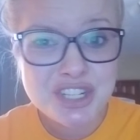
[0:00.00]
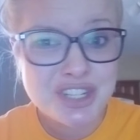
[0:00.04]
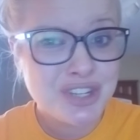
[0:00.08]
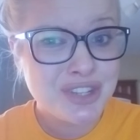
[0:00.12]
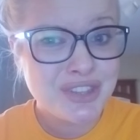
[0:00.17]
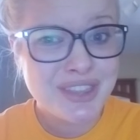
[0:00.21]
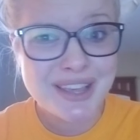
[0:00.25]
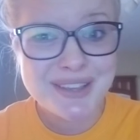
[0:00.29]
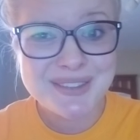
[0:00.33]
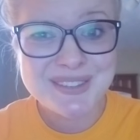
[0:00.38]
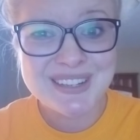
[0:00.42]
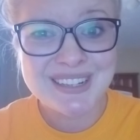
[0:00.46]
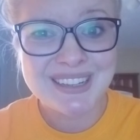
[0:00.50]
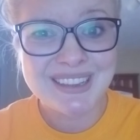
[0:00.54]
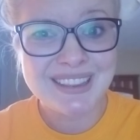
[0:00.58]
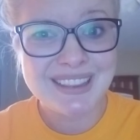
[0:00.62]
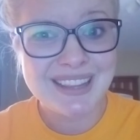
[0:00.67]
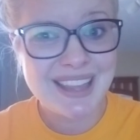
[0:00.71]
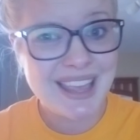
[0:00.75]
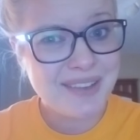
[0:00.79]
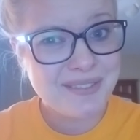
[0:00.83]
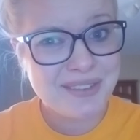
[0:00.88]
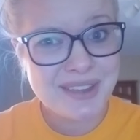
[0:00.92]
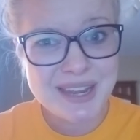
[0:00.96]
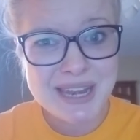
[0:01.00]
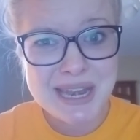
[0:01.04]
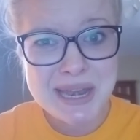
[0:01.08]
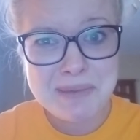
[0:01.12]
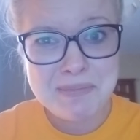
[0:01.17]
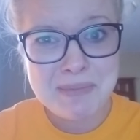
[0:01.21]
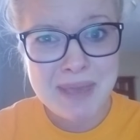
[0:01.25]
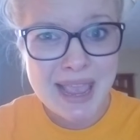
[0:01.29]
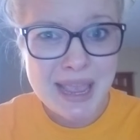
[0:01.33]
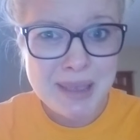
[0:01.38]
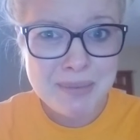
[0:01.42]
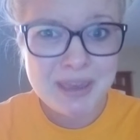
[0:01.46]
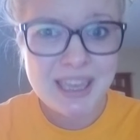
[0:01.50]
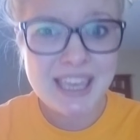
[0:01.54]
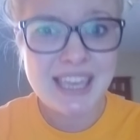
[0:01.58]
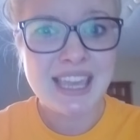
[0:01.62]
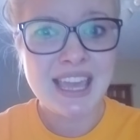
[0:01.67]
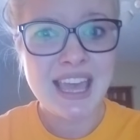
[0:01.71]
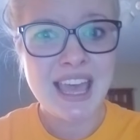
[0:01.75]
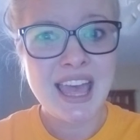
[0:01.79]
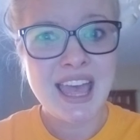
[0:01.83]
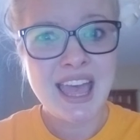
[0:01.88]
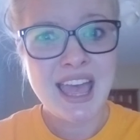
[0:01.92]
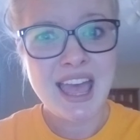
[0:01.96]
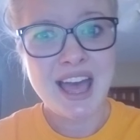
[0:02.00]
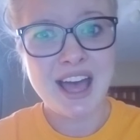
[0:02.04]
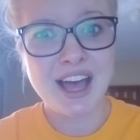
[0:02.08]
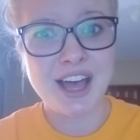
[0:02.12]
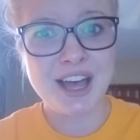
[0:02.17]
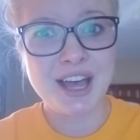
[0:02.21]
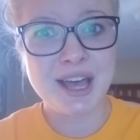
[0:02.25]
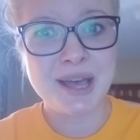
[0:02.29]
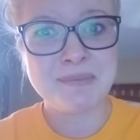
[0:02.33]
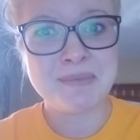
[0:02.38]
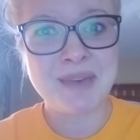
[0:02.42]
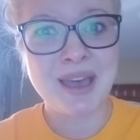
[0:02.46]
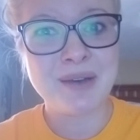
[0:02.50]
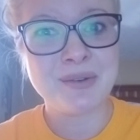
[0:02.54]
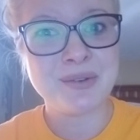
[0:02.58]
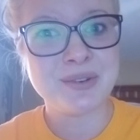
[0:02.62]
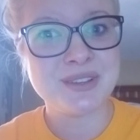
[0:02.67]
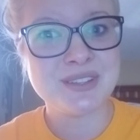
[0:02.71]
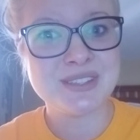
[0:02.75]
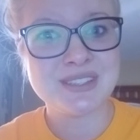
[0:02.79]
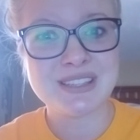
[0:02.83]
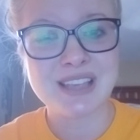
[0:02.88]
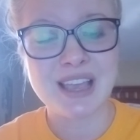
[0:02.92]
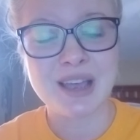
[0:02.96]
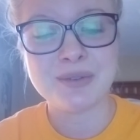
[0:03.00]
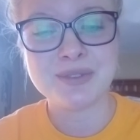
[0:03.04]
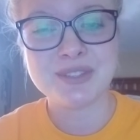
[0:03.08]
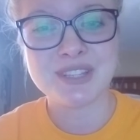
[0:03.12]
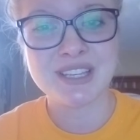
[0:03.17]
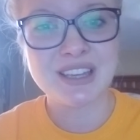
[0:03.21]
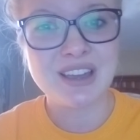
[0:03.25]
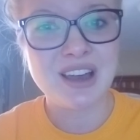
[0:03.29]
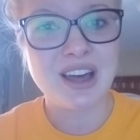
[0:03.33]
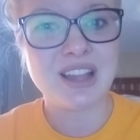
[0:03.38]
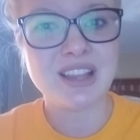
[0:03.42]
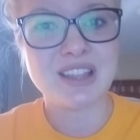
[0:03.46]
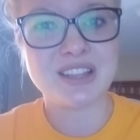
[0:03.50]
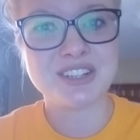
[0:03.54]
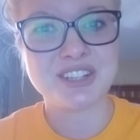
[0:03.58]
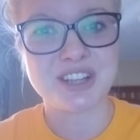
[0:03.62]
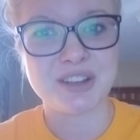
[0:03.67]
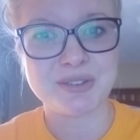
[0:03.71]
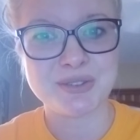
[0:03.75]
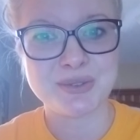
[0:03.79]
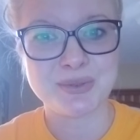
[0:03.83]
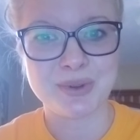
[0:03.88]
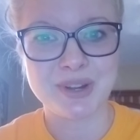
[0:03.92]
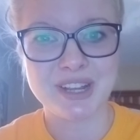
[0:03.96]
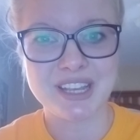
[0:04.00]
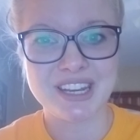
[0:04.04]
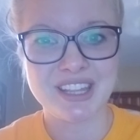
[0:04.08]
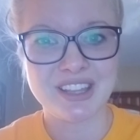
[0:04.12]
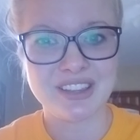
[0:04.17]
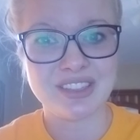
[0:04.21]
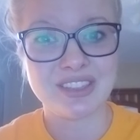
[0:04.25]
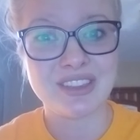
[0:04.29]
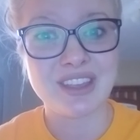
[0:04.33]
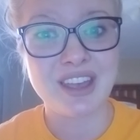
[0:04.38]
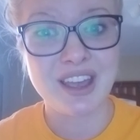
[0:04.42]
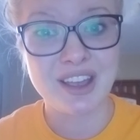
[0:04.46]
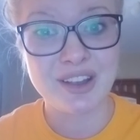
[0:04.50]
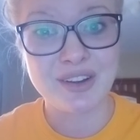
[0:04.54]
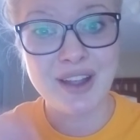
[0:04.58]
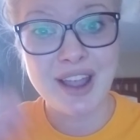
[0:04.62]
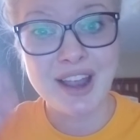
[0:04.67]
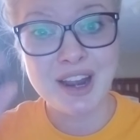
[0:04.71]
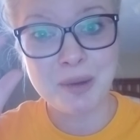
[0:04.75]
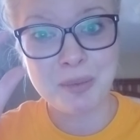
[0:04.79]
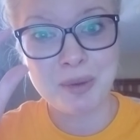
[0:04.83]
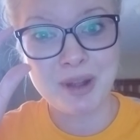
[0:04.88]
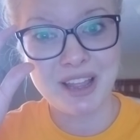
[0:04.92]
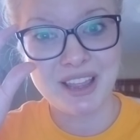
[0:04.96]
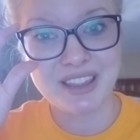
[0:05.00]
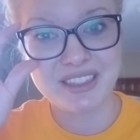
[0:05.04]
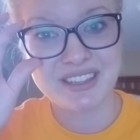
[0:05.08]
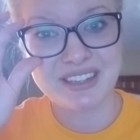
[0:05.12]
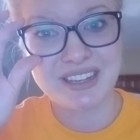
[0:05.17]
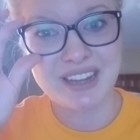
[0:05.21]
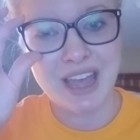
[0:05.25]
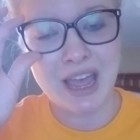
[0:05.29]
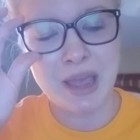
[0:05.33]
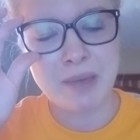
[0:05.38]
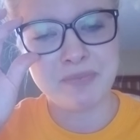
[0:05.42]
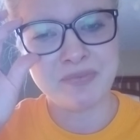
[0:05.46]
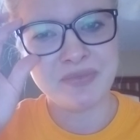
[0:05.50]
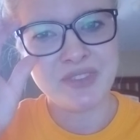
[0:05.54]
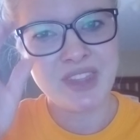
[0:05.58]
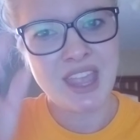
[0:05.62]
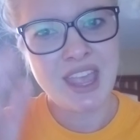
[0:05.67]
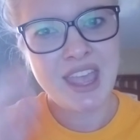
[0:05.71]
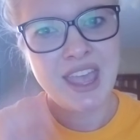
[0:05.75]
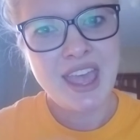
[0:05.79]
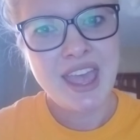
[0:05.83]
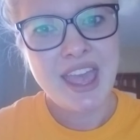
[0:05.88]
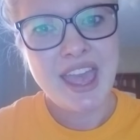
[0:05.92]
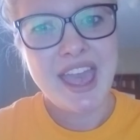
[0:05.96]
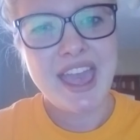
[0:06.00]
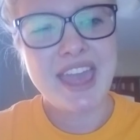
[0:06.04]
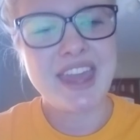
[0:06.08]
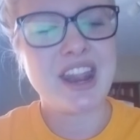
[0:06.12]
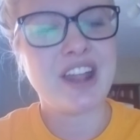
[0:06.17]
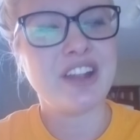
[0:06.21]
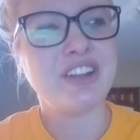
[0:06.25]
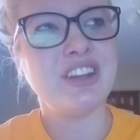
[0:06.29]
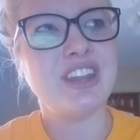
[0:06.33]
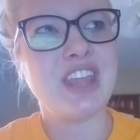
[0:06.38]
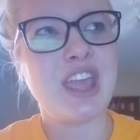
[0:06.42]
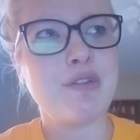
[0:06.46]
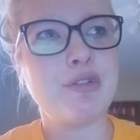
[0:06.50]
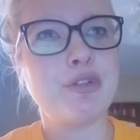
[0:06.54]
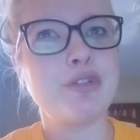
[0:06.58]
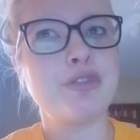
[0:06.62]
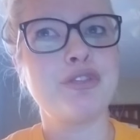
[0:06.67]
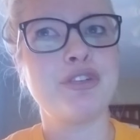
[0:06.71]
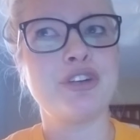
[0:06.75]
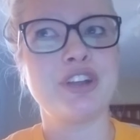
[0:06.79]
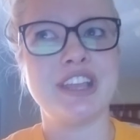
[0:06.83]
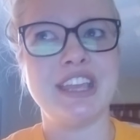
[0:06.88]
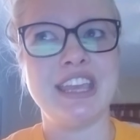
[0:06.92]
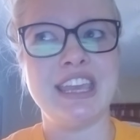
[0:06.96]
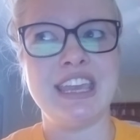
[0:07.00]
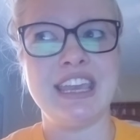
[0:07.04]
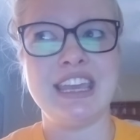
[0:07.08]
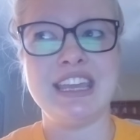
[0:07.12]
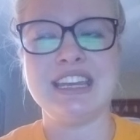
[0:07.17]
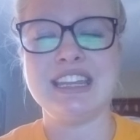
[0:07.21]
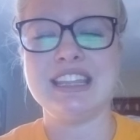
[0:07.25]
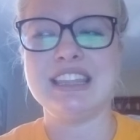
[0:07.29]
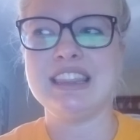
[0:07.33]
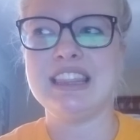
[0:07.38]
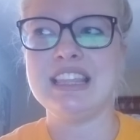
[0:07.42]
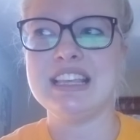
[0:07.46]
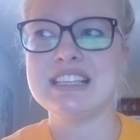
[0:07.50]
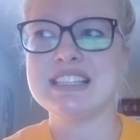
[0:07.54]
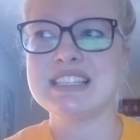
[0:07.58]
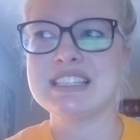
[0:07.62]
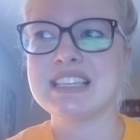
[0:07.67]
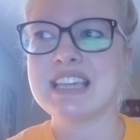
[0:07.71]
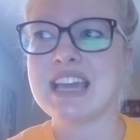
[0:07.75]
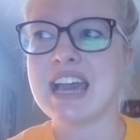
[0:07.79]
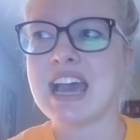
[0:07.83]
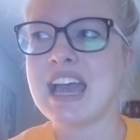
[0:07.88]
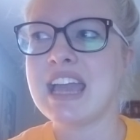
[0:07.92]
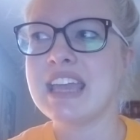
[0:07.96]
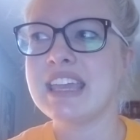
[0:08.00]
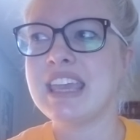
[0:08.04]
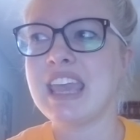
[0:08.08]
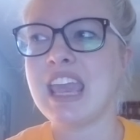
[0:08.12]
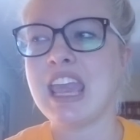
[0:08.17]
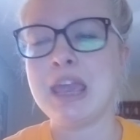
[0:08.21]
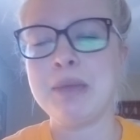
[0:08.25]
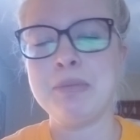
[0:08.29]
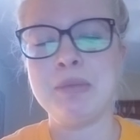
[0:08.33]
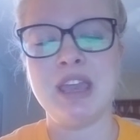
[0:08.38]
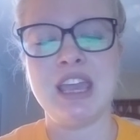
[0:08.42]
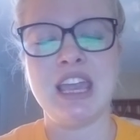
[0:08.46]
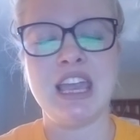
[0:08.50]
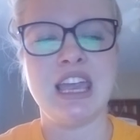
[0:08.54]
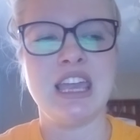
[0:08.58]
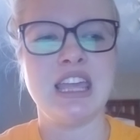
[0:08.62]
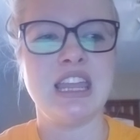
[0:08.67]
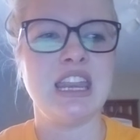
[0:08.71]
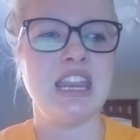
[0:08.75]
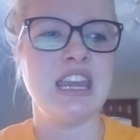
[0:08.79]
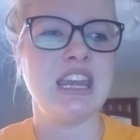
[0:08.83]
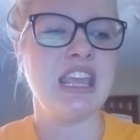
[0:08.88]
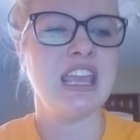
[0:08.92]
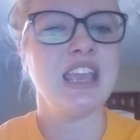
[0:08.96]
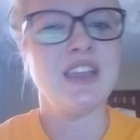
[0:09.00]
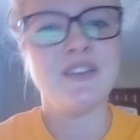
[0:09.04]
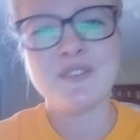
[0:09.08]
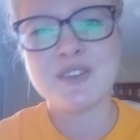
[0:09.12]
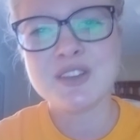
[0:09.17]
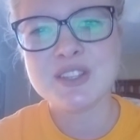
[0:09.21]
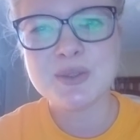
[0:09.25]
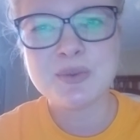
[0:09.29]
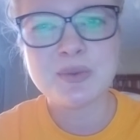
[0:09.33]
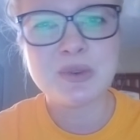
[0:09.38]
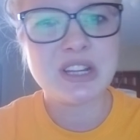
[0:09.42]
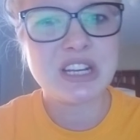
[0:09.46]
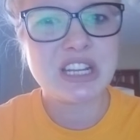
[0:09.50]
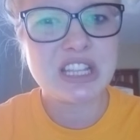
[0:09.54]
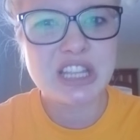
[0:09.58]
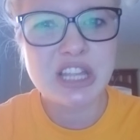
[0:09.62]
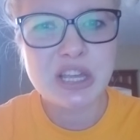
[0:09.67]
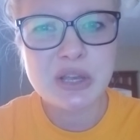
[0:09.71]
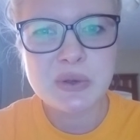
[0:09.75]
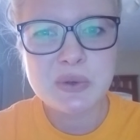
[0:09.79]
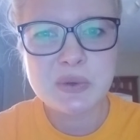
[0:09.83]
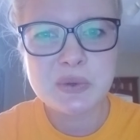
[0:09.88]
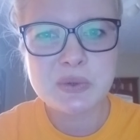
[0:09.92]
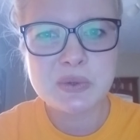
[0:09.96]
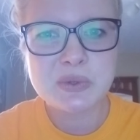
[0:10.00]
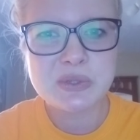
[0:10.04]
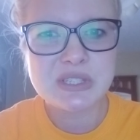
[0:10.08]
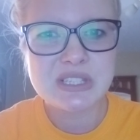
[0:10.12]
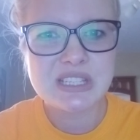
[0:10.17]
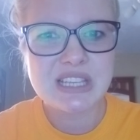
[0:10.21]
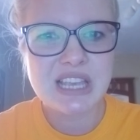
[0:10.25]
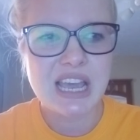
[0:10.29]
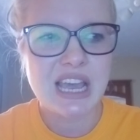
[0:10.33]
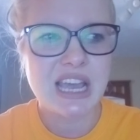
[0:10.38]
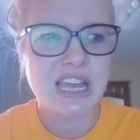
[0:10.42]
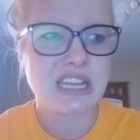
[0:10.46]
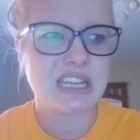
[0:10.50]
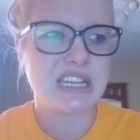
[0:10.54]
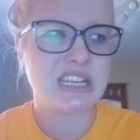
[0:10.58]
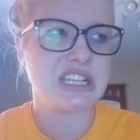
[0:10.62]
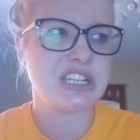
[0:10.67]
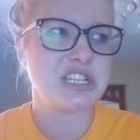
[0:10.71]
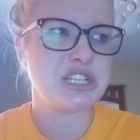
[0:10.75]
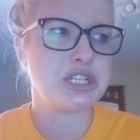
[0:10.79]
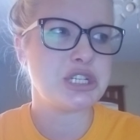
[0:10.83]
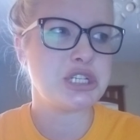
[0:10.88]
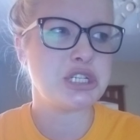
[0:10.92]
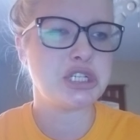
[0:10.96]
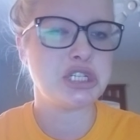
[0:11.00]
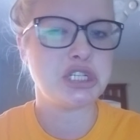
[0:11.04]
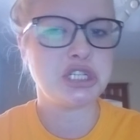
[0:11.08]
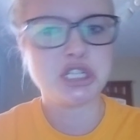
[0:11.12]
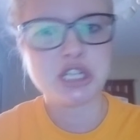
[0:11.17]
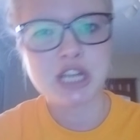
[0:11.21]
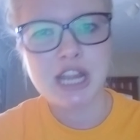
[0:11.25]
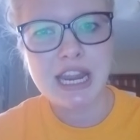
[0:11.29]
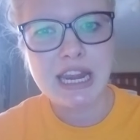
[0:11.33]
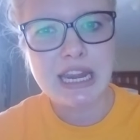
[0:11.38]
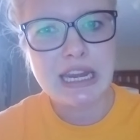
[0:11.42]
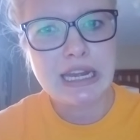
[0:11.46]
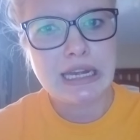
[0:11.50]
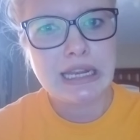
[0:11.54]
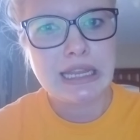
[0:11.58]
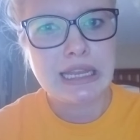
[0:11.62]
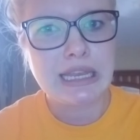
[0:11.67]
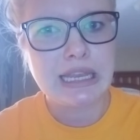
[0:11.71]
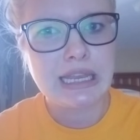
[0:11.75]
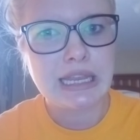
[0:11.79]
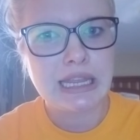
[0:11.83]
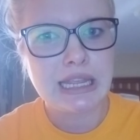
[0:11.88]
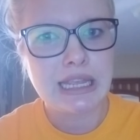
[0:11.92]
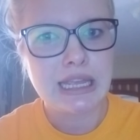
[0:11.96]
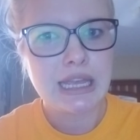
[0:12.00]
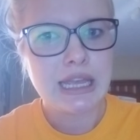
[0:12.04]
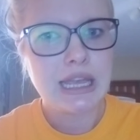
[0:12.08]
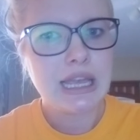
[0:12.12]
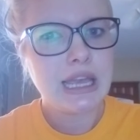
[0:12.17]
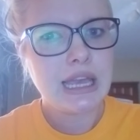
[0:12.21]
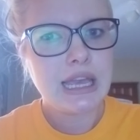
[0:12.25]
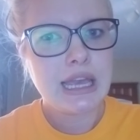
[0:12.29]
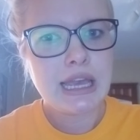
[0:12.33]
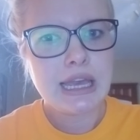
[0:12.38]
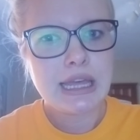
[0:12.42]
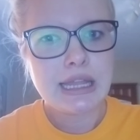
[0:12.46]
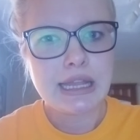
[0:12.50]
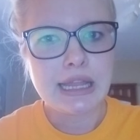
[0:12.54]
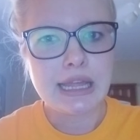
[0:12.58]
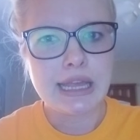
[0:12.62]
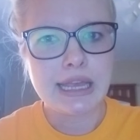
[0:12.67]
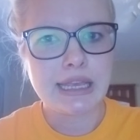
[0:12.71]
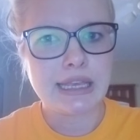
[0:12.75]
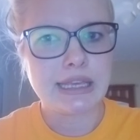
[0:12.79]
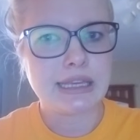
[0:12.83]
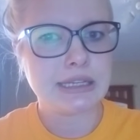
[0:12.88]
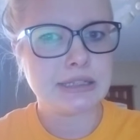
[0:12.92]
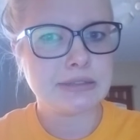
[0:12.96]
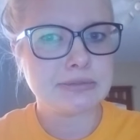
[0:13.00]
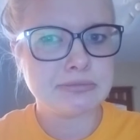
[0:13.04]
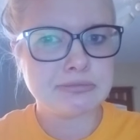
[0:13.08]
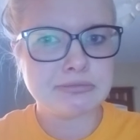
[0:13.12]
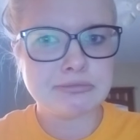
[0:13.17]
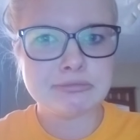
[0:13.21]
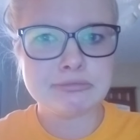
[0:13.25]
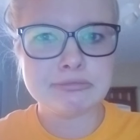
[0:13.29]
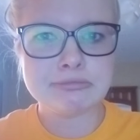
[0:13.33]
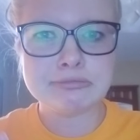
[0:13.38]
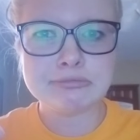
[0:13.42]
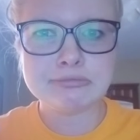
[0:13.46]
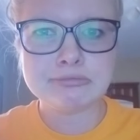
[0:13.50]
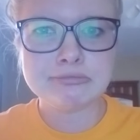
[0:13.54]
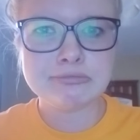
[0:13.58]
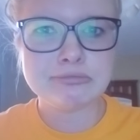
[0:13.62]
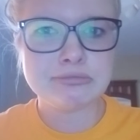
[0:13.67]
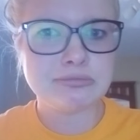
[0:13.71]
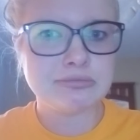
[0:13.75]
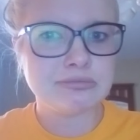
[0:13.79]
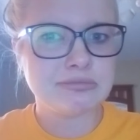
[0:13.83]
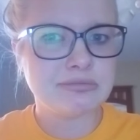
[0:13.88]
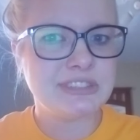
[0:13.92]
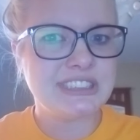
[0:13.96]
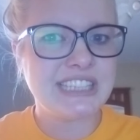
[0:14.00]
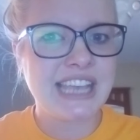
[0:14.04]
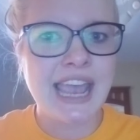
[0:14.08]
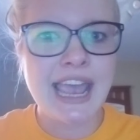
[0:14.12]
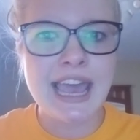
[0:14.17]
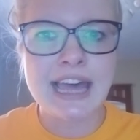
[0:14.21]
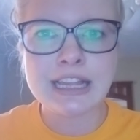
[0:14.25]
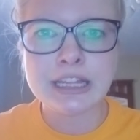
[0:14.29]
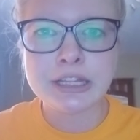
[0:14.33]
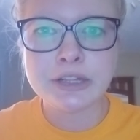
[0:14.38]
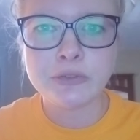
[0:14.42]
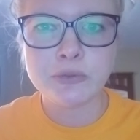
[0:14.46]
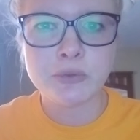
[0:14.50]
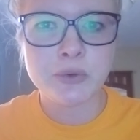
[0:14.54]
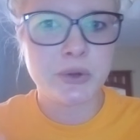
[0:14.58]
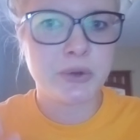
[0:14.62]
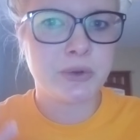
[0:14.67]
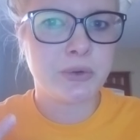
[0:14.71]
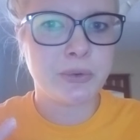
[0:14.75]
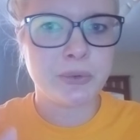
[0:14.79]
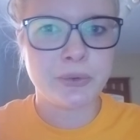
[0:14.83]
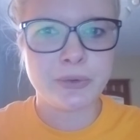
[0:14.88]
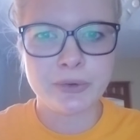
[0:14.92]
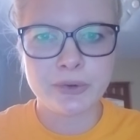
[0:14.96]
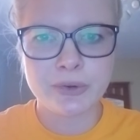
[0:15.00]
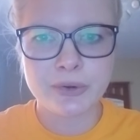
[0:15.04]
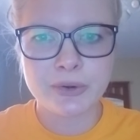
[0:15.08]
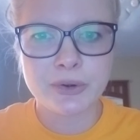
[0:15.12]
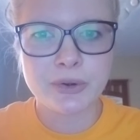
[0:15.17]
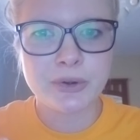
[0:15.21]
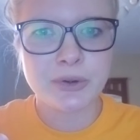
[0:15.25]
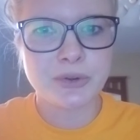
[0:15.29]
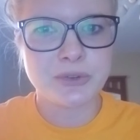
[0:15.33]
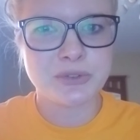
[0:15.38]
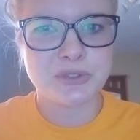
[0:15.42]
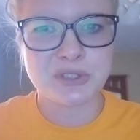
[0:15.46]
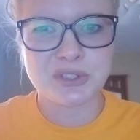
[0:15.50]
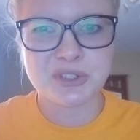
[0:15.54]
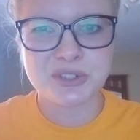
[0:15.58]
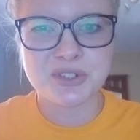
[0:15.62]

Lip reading: 2011 maybe. I was in college. I was working at Cracker Barrel at the time, and I'll never forget. This guy came in, and he was one of those kind of just shady, like talent recruiters or